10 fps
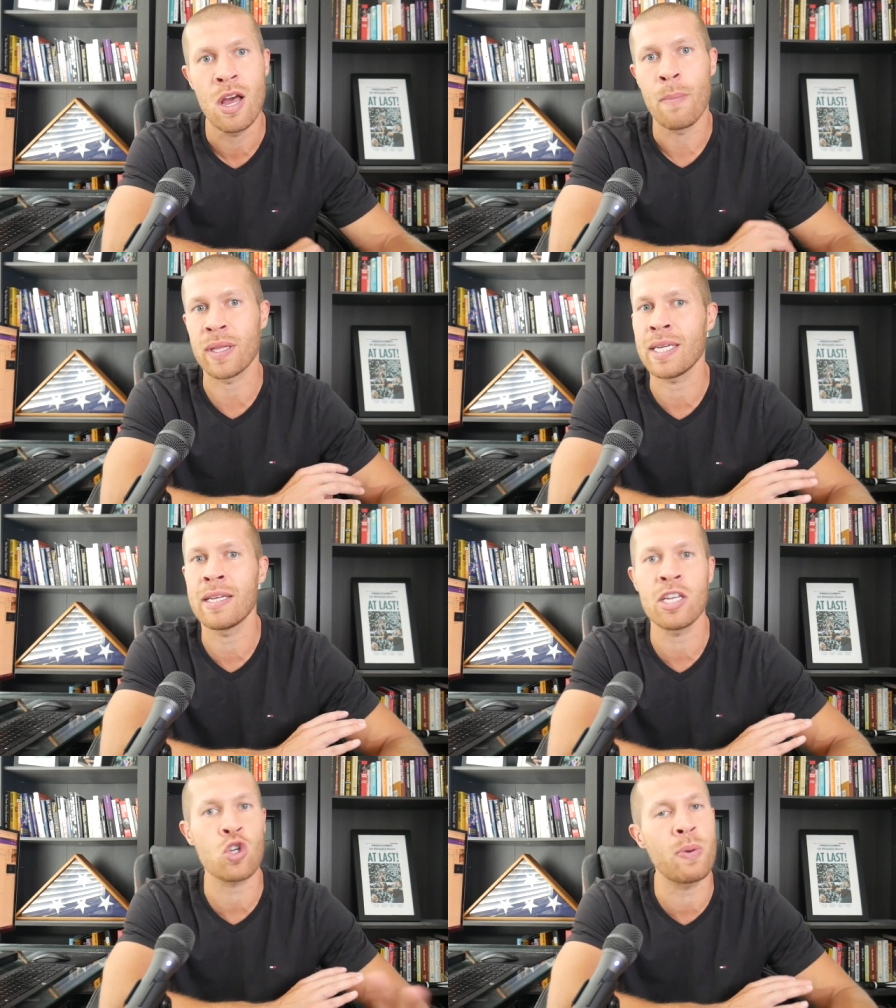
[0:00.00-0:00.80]
but the
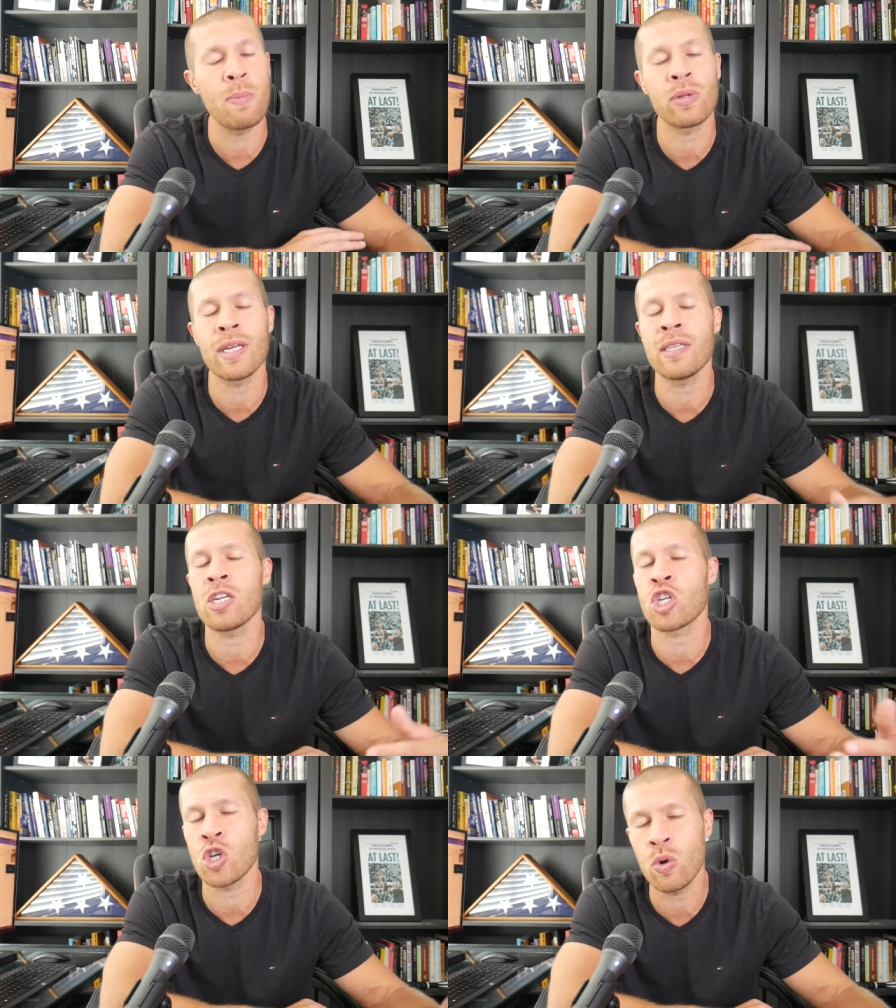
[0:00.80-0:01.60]
initial people that they
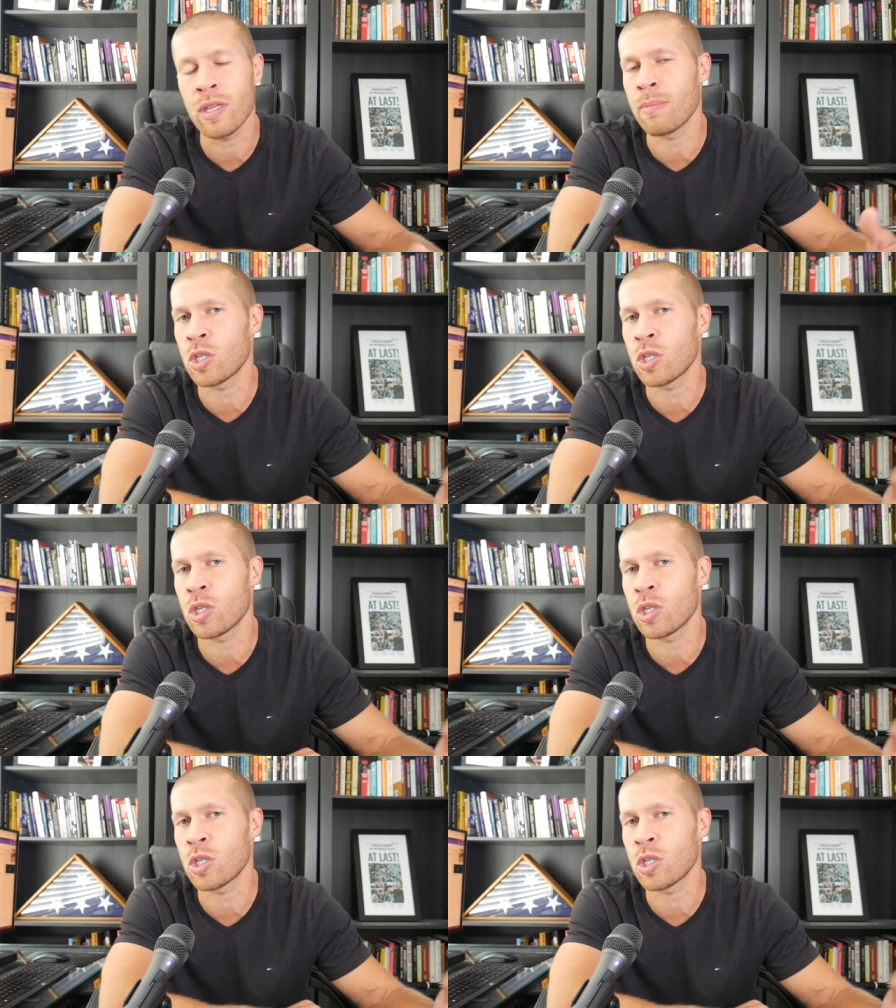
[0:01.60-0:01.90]
showed them